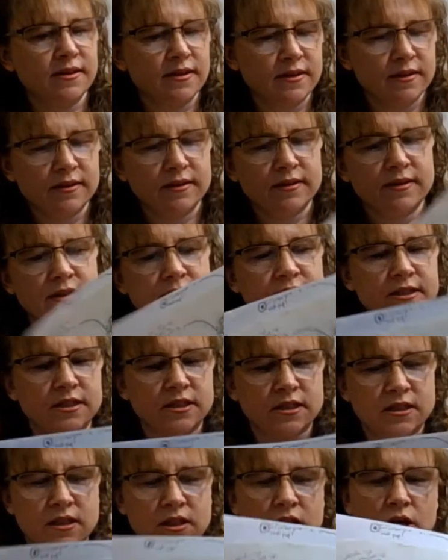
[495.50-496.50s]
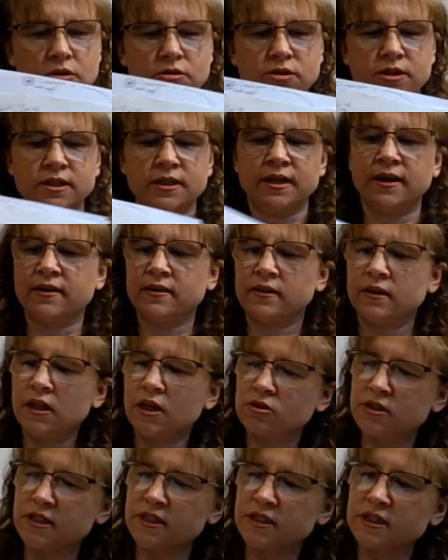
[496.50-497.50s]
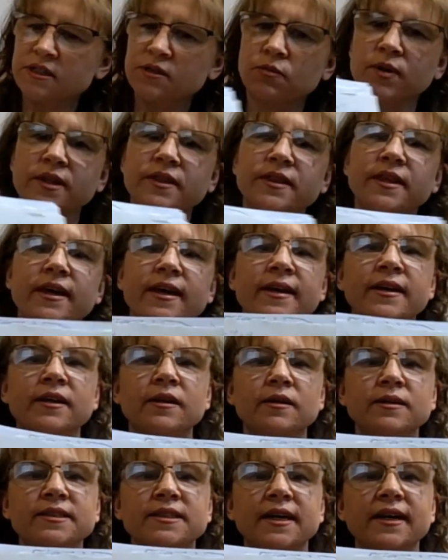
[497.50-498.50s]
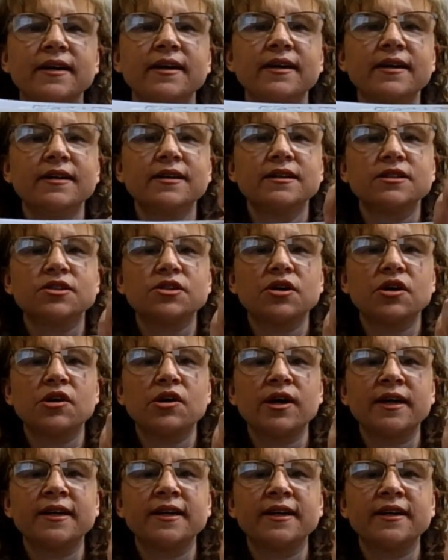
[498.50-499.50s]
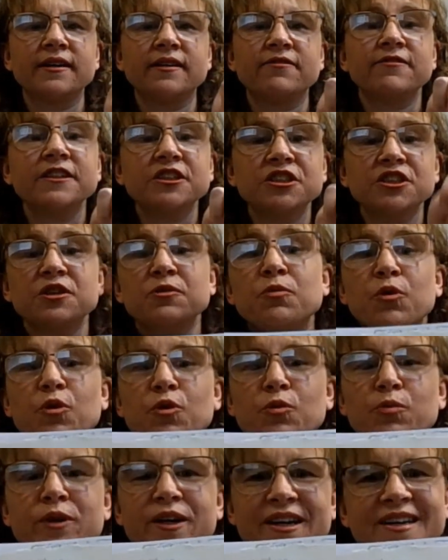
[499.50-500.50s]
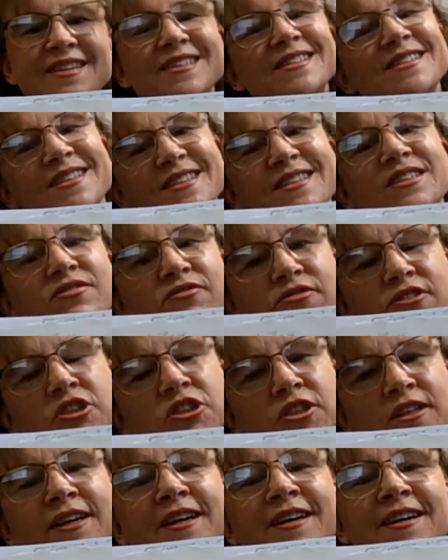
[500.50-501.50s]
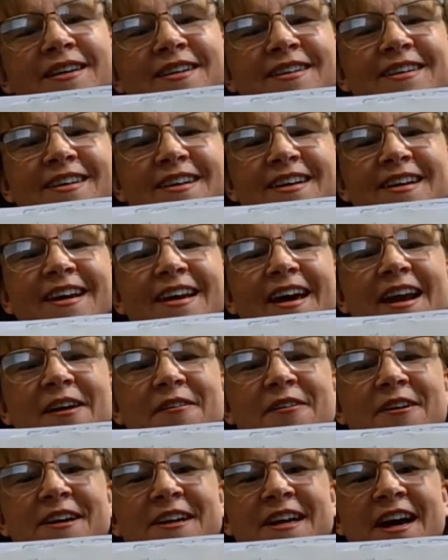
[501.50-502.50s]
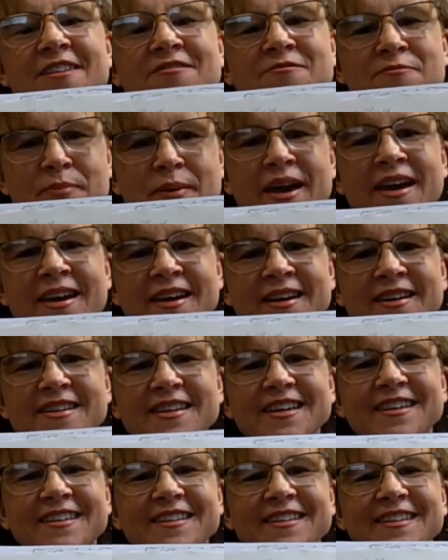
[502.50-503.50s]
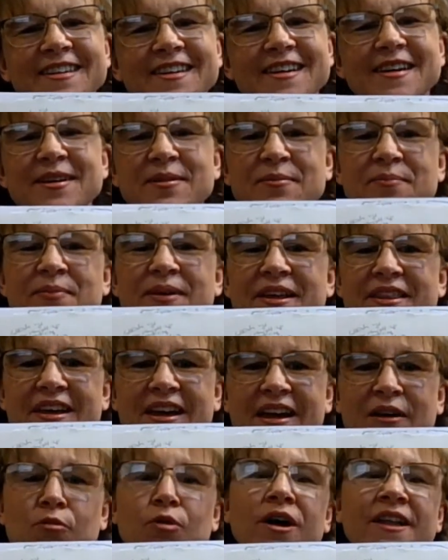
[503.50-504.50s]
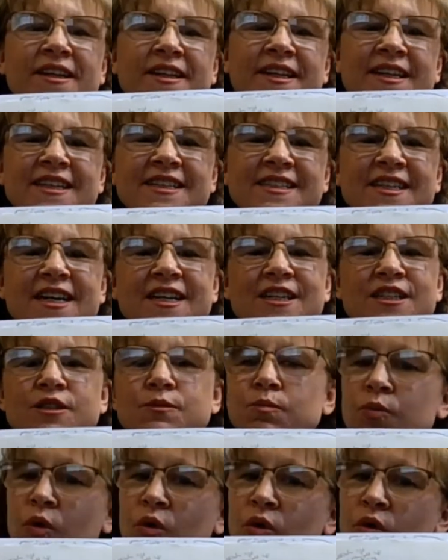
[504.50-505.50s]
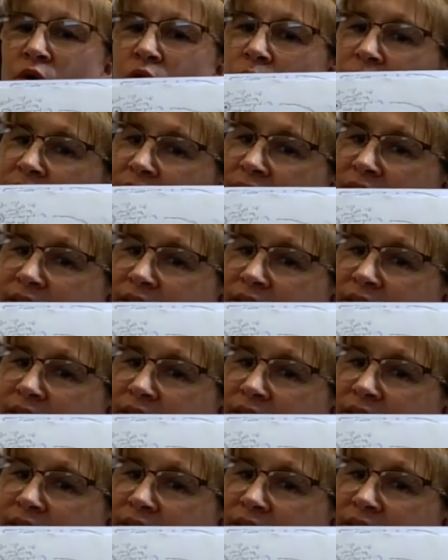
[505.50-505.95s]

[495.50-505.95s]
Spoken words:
this is closest to what the end looks like. So I needed a fishing pole because he's fishing, and I wanted to have bait, but well, and then he's got his bowl, but